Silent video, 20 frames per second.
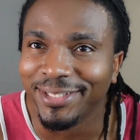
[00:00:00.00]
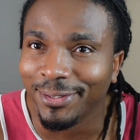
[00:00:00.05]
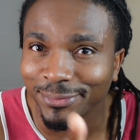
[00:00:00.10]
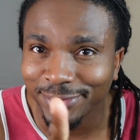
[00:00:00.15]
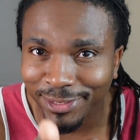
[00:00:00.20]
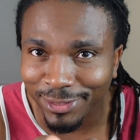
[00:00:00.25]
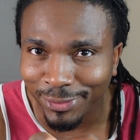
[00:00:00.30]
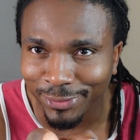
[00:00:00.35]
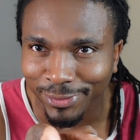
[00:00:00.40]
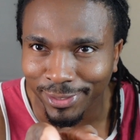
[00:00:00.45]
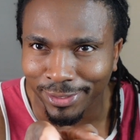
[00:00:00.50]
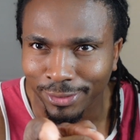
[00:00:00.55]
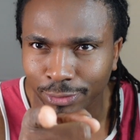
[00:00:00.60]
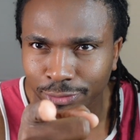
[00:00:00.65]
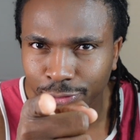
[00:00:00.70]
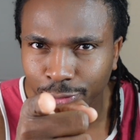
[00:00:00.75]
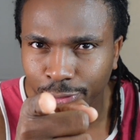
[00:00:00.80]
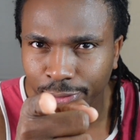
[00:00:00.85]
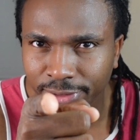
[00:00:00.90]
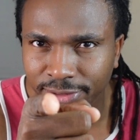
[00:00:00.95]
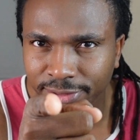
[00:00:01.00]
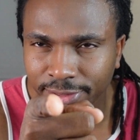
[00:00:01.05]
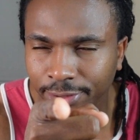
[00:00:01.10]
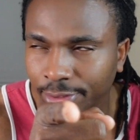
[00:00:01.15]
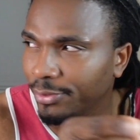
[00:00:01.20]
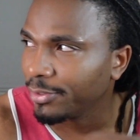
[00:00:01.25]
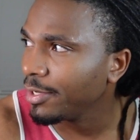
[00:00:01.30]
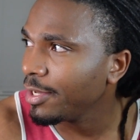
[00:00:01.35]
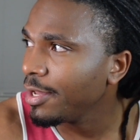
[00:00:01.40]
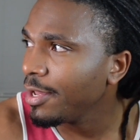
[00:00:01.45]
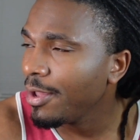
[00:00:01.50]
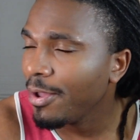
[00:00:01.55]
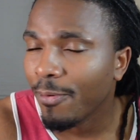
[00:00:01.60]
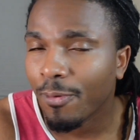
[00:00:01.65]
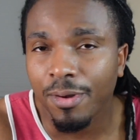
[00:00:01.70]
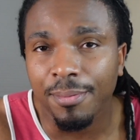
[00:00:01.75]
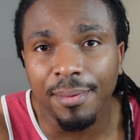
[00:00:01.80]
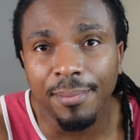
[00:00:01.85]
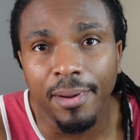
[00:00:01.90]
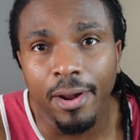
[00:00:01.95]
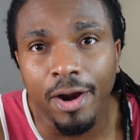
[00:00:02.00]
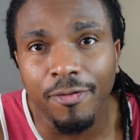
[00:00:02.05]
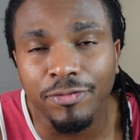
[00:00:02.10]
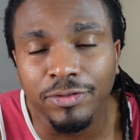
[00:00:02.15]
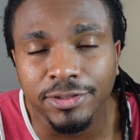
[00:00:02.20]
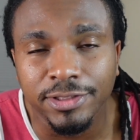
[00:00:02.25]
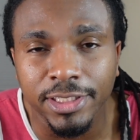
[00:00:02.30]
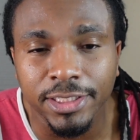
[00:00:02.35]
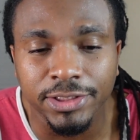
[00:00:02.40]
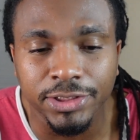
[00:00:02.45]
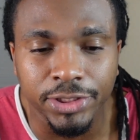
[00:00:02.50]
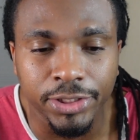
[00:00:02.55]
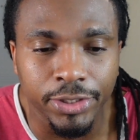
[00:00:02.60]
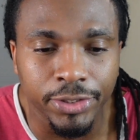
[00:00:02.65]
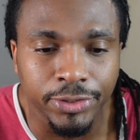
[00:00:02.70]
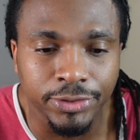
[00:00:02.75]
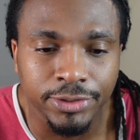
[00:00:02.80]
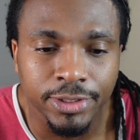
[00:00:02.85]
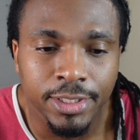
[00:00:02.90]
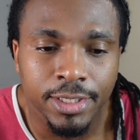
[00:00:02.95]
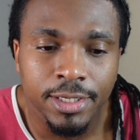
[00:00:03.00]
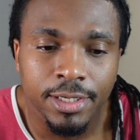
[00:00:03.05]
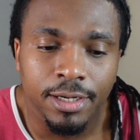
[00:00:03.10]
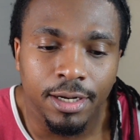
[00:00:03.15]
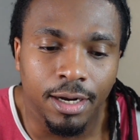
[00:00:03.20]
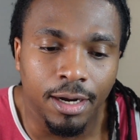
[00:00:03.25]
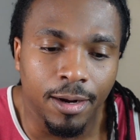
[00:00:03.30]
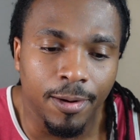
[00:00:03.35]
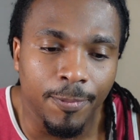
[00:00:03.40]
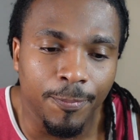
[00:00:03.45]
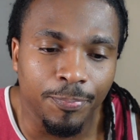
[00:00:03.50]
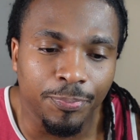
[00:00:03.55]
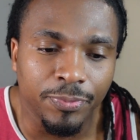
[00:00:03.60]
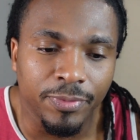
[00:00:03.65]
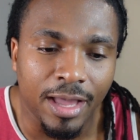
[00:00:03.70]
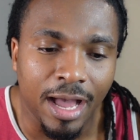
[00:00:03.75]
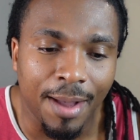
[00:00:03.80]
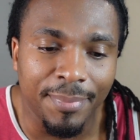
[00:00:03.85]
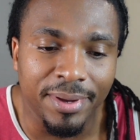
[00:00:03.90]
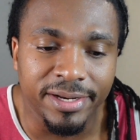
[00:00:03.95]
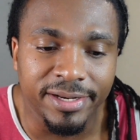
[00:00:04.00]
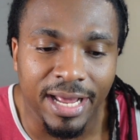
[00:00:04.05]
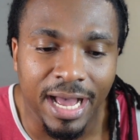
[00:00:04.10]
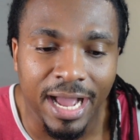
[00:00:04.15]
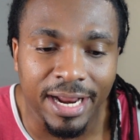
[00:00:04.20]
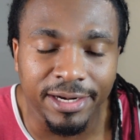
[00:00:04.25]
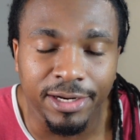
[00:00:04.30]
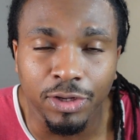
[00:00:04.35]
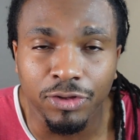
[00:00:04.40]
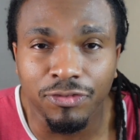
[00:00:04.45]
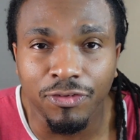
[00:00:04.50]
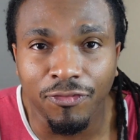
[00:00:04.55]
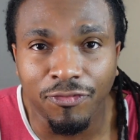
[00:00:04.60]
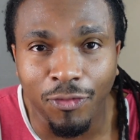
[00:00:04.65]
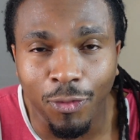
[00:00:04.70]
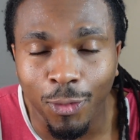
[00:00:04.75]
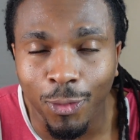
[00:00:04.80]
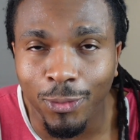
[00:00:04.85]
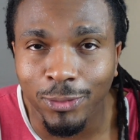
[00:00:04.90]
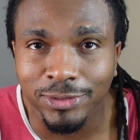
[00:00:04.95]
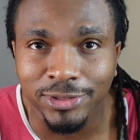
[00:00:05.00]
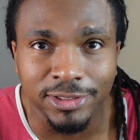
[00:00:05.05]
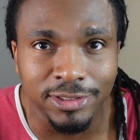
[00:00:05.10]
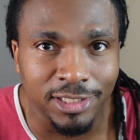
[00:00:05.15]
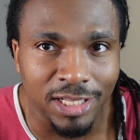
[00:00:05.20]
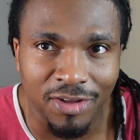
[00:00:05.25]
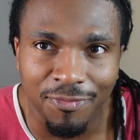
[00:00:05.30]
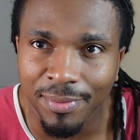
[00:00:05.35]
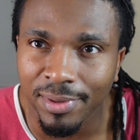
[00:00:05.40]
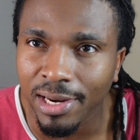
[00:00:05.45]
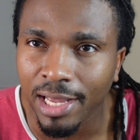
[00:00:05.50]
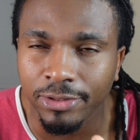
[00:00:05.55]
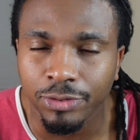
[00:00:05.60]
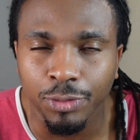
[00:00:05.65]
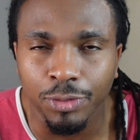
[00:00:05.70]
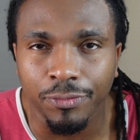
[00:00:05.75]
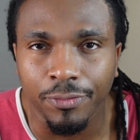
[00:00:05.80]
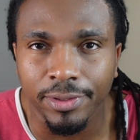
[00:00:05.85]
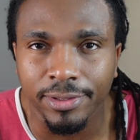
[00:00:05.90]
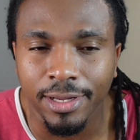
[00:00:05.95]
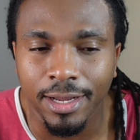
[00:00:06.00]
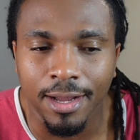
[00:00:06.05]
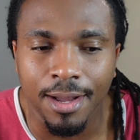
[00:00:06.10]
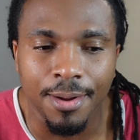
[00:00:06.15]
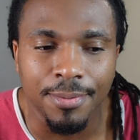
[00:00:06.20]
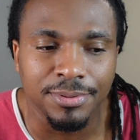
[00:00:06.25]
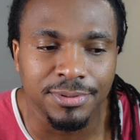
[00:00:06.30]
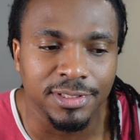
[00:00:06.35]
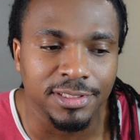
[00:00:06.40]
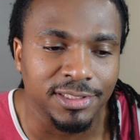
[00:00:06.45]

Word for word: Don't tell her that. Don't show her this either. We've been married for six years. Um, I've been diagnosed for four. She's left me like two or three times.